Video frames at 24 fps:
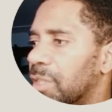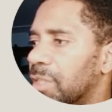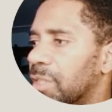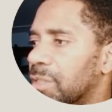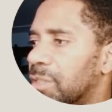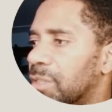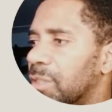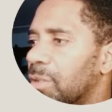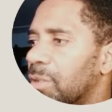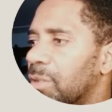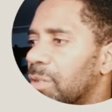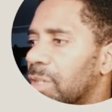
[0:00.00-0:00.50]

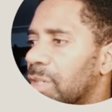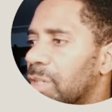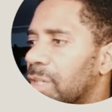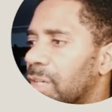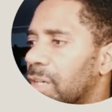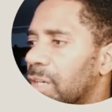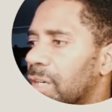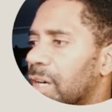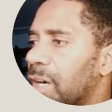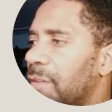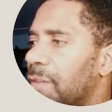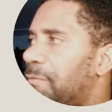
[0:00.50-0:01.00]
So
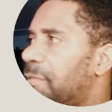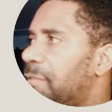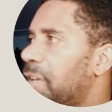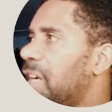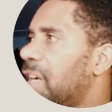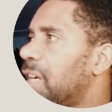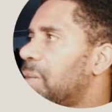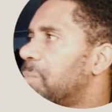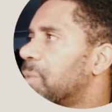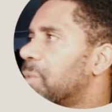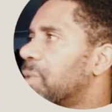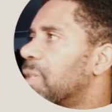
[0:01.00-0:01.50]
a
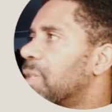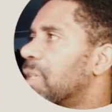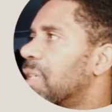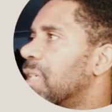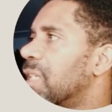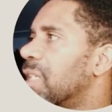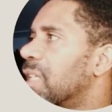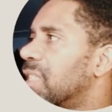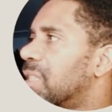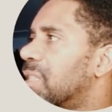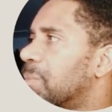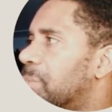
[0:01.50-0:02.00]
variable
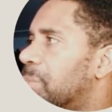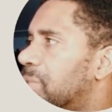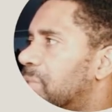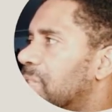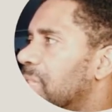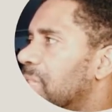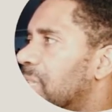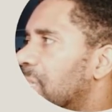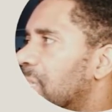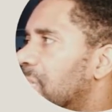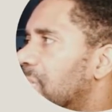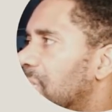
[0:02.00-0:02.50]
is a
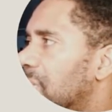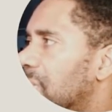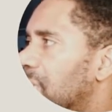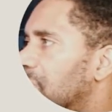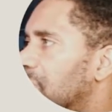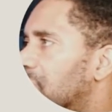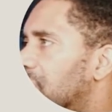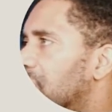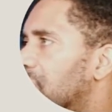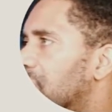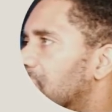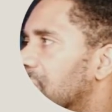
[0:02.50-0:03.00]
particular
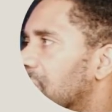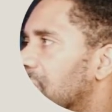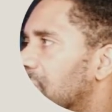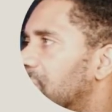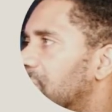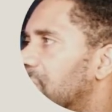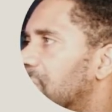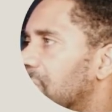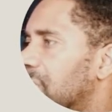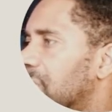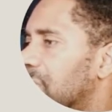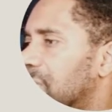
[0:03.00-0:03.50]
instance of a
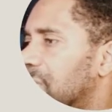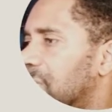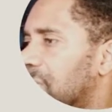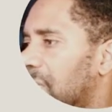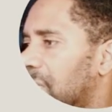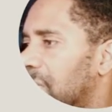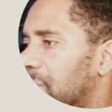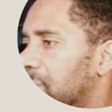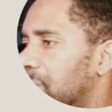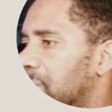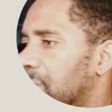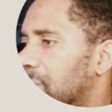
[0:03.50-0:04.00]
data
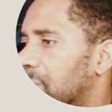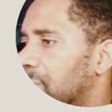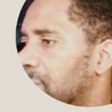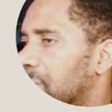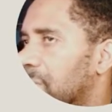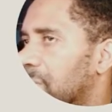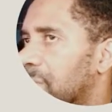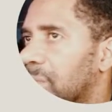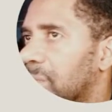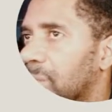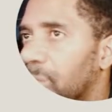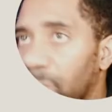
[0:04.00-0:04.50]
type
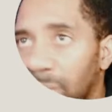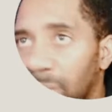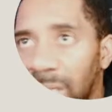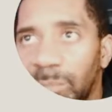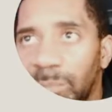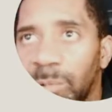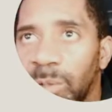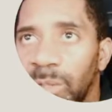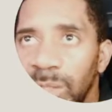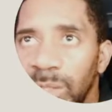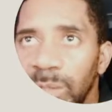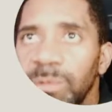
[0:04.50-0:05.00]

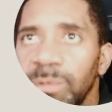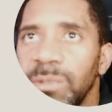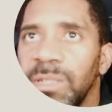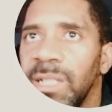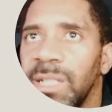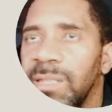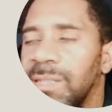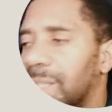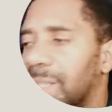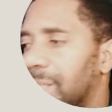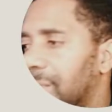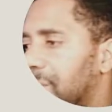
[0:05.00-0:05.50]
whenever we use
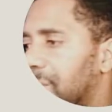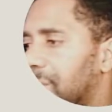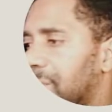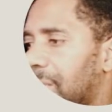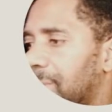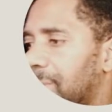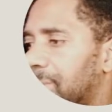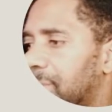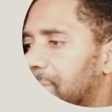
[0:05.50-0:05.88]
that data type.